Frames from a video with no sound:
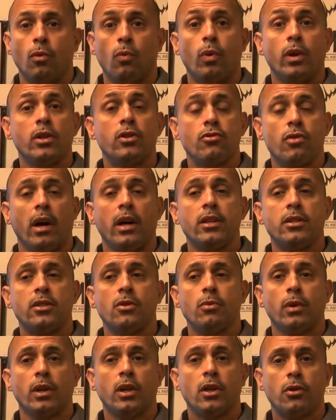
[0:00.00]
We're trying
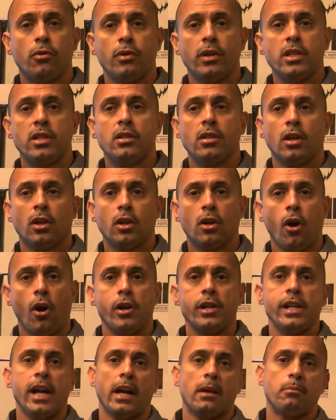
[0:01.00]
to increase
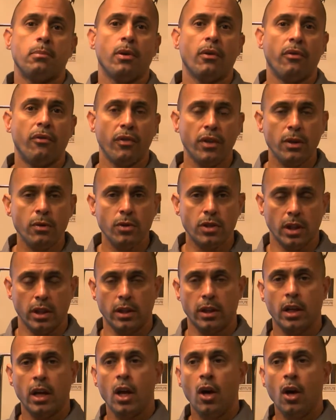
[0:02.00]
cardiac perfusion.